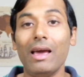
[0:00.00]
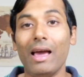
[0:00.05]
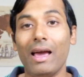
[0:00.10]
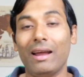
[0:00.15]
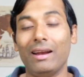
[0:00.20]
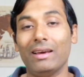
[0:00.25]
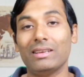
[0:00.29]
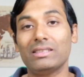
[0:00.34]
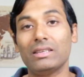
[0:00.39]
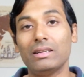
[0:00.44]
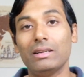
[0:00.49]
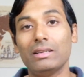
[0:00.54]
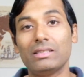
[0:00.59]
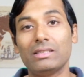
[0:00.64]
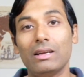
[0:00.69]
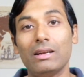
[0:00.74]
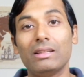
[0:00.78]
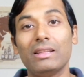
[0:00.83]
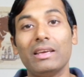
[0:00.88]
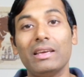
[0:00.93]
and as a
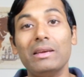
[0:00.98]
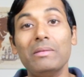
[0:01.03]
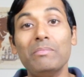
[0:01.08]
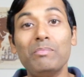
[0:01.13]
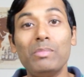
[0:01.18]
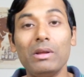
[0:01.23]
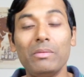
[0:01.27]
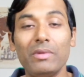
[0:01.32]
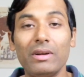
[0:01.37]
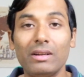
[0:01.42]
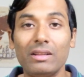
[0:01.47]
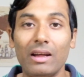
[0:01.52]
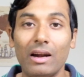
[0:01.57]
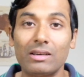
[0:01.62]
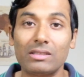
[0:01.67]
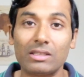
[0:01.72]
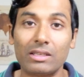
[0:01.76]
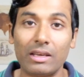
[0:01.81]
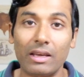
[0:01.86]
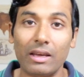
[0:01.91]
result they implement
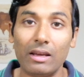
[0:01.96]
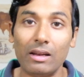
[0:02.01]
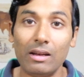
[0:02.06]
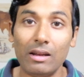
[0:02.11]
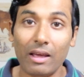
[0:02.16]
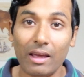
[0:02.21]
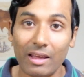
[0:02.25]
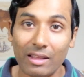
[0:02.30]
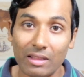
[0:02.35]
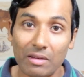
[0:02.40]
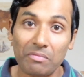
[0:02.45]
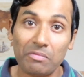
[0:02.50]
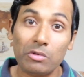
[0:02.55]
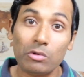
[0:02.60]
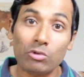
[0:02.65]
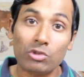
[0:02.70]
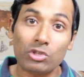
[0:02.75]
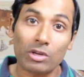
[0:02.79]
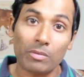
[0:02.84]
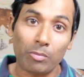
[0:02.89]
that skill in the
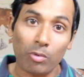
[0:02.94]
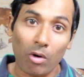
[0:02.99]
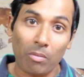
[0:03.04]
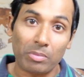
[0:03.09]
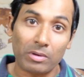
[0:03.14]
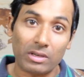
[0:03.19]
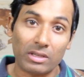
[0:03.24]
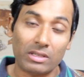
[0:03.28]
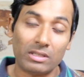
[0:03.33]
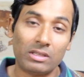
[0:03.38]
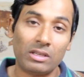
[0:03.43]
future properties.